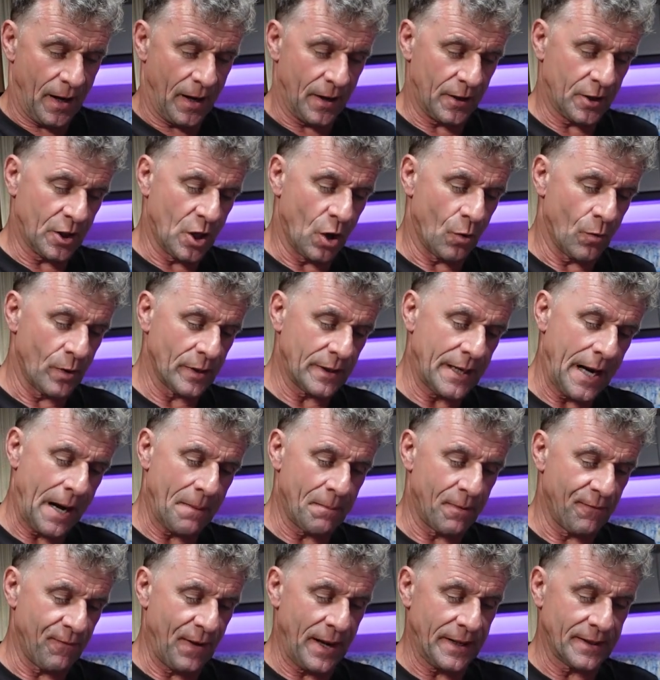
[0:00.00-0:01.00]
current
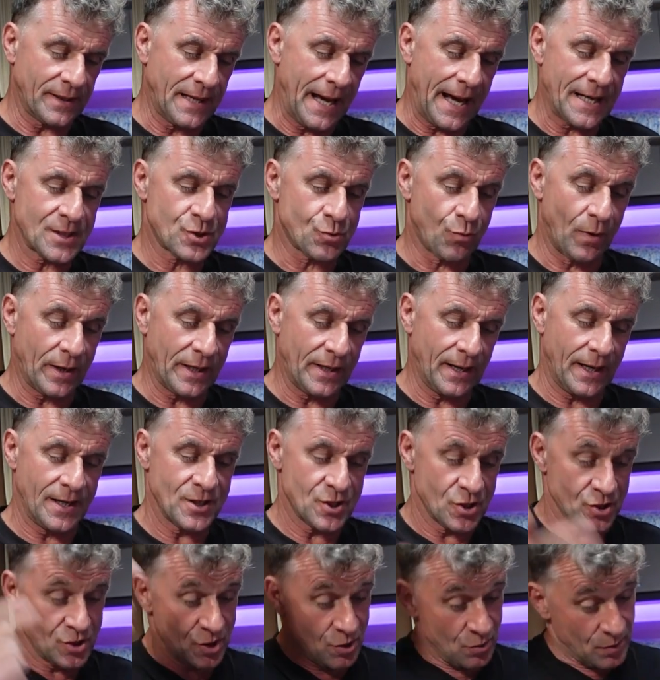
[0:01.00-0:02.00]
camper van gas
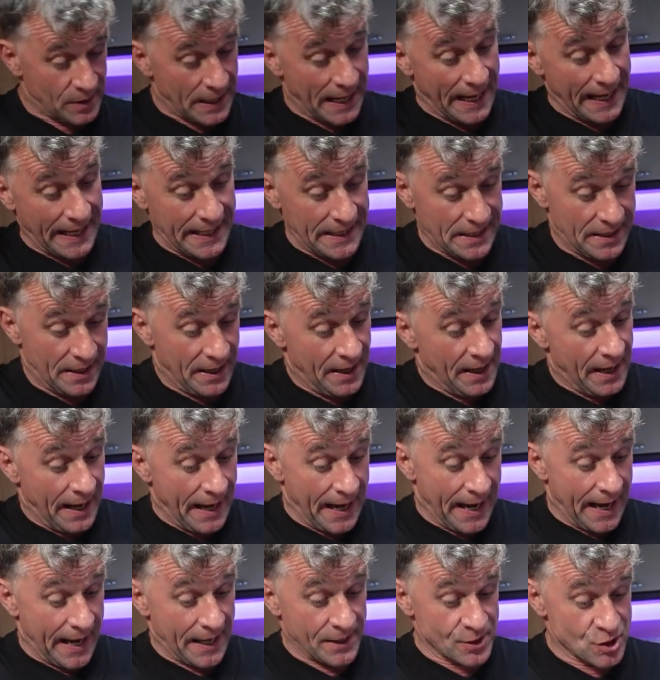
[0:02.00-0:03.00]
regulations UK,
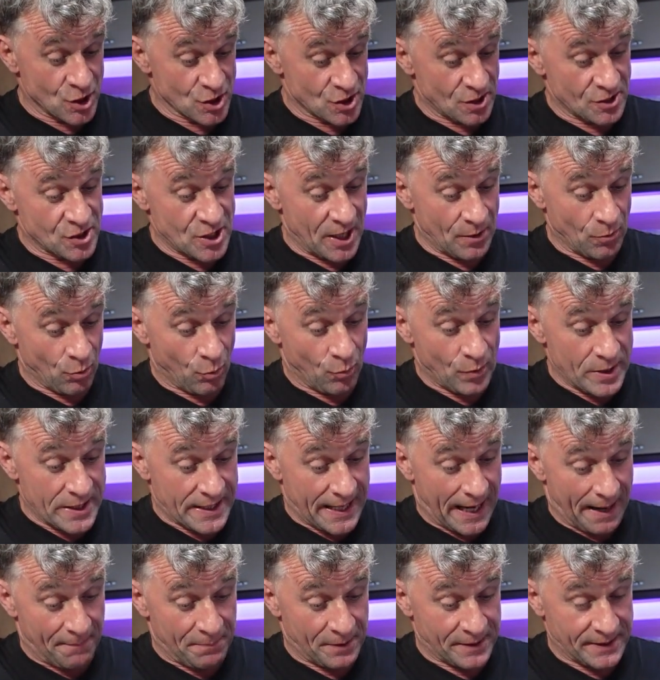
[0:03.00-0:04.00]
and just a general
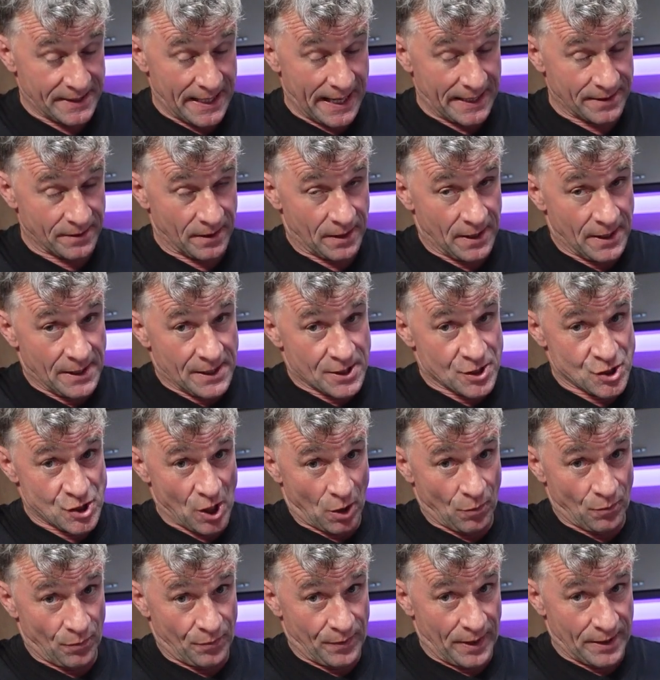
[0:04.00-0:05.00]
recap at the end.
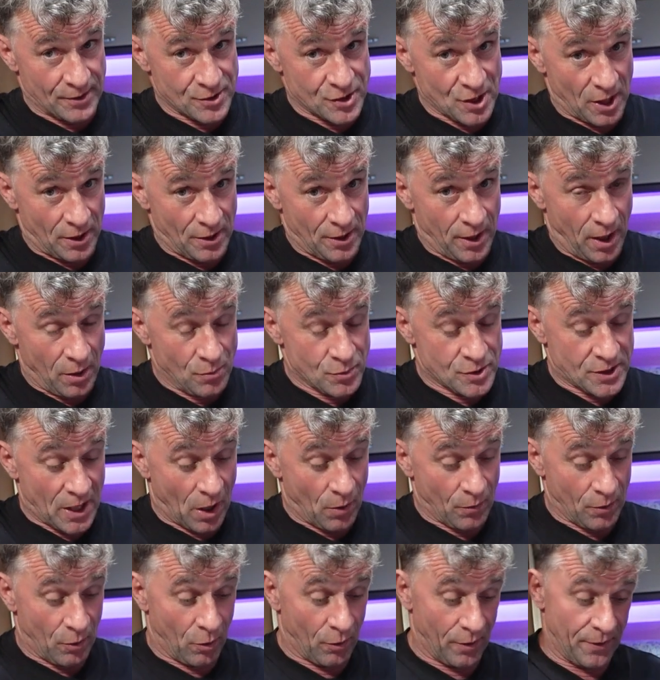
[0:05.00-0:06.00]
So there's loads
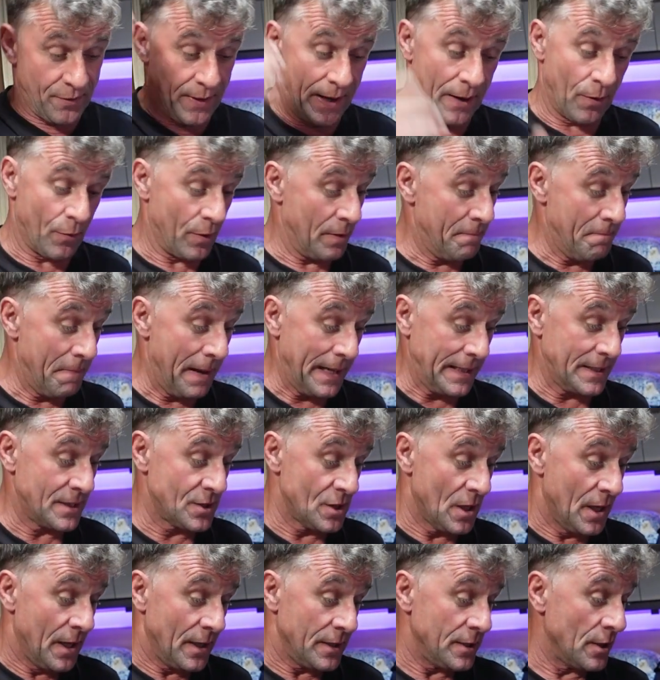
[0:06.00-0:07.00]
going on in there, and it makes,
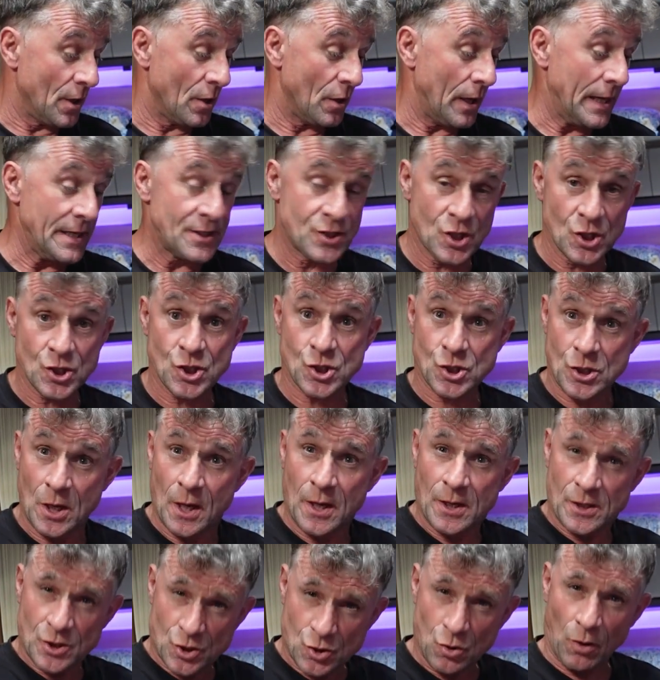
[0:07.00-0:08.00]
you know, it just
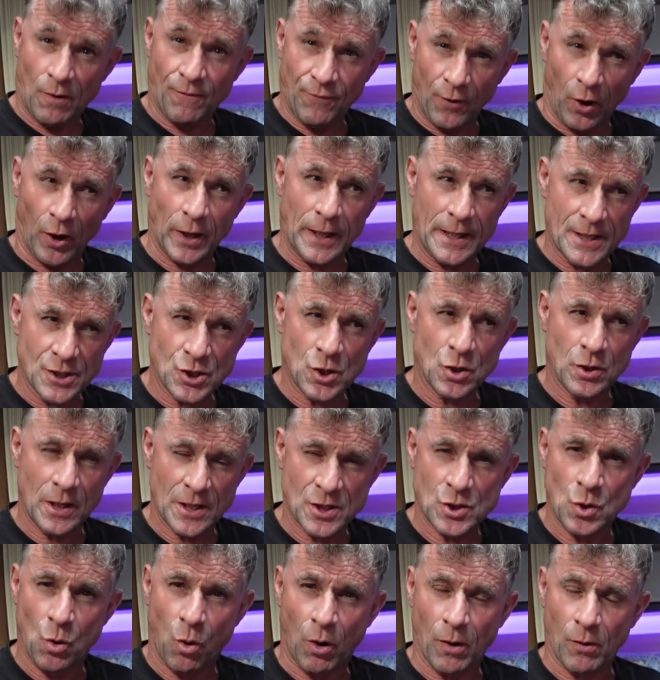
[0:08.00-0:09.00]
sort of like,
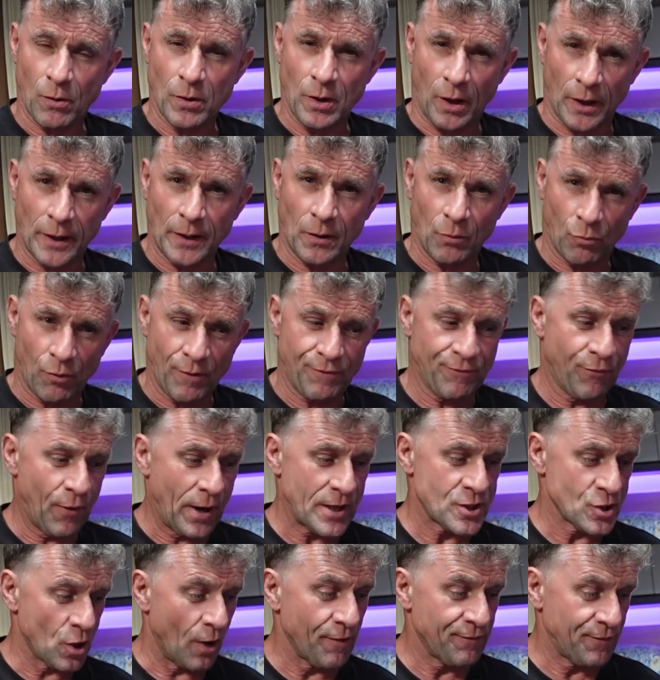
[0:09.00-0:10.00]
it's quite like
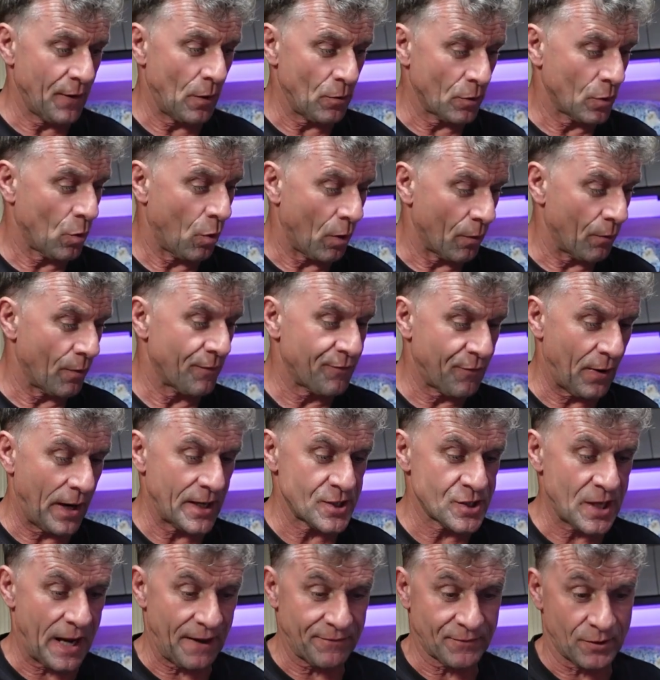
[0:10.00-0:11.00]
refresh. I felt quite
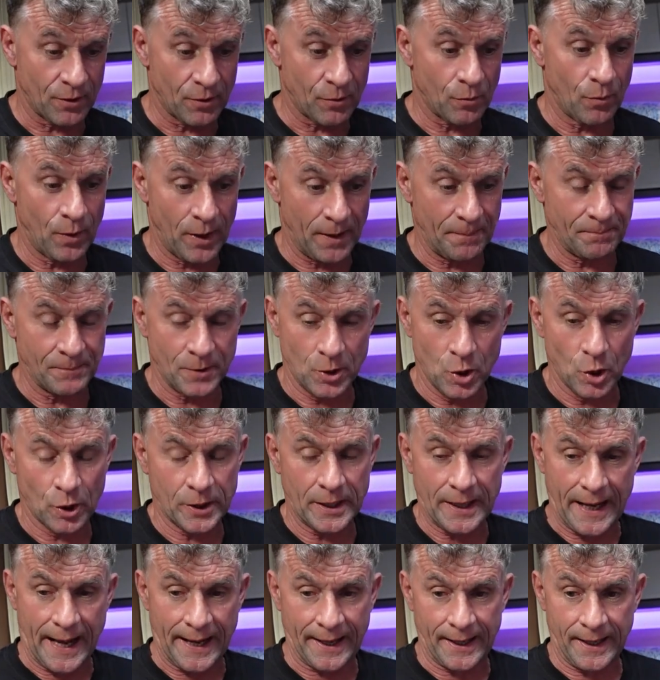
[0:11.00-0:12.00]
refreshed after
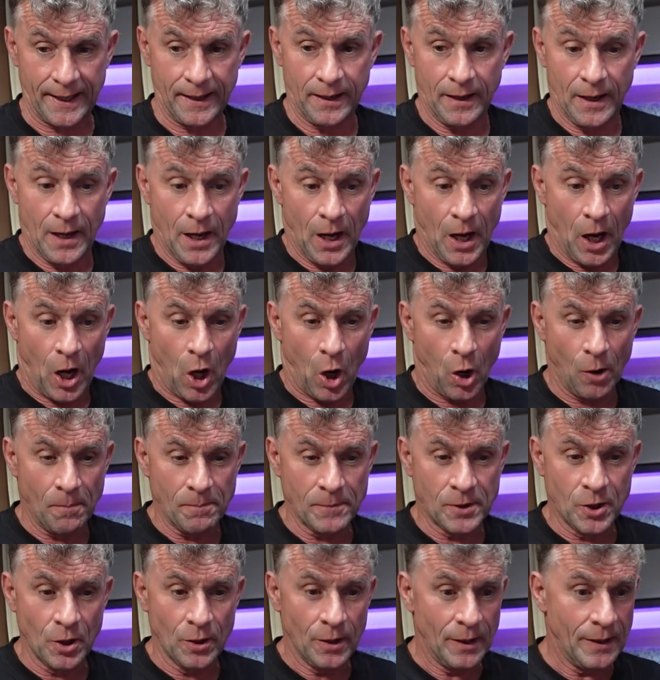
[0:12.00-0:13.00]
looking at it.
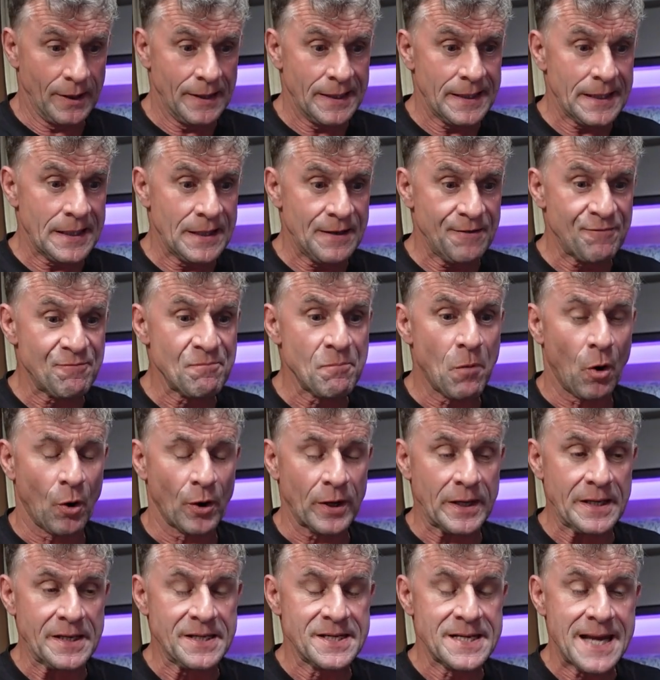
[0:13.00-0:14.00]
I'm gonna leave
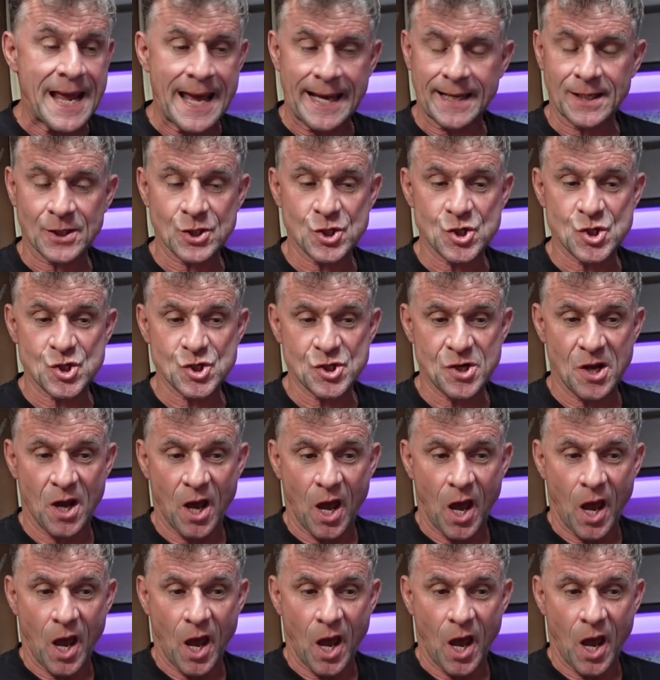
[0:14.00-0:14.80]
my next